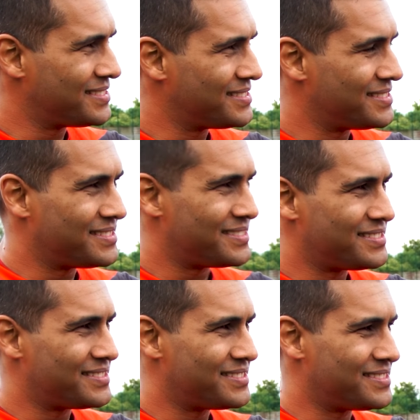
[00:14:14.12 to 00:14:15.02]

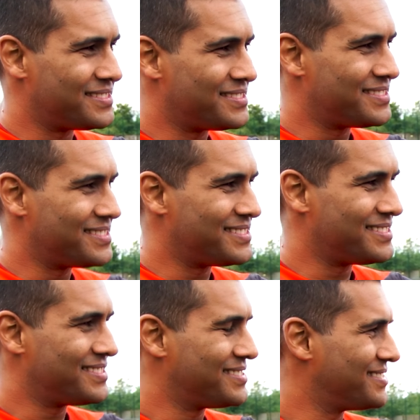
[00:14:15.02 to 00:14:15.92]

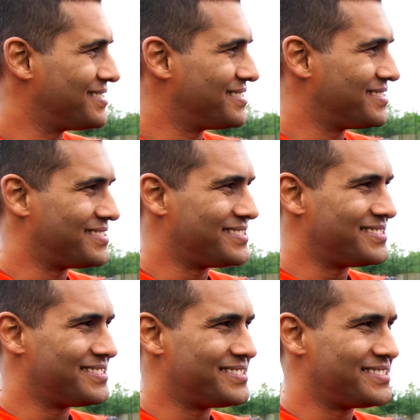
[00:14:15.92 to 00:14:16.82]

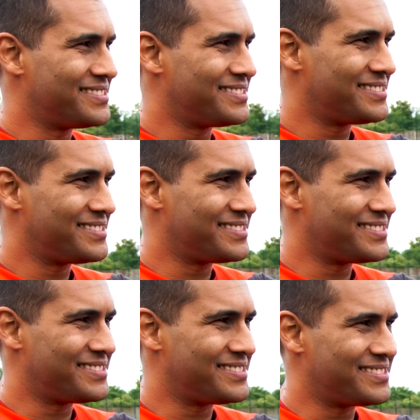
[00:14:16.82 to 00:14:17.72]

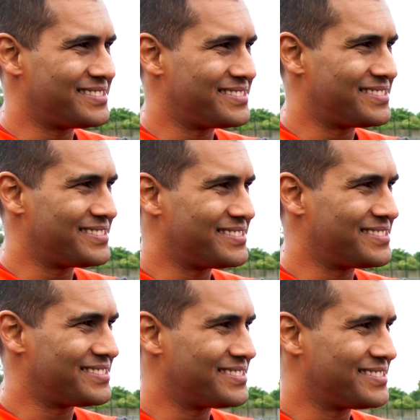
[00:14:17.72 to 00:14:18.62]

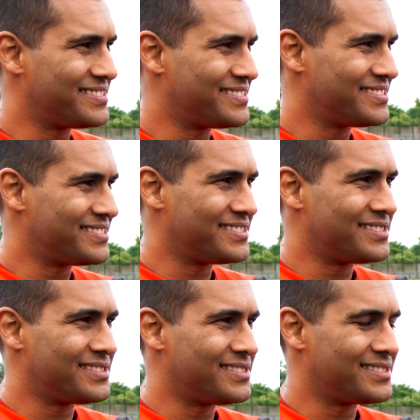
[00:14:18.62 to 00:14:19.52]

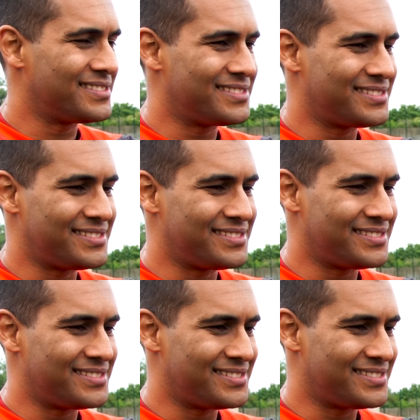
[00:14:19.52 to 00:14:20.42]

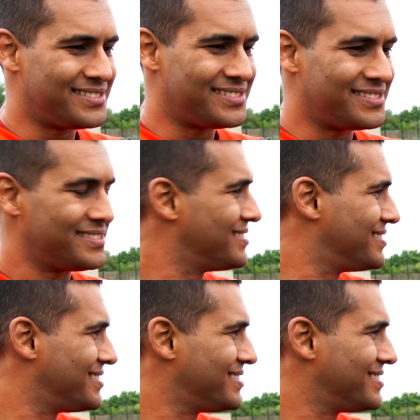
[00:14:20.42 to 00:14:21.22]
No words are spoken by the person on screen.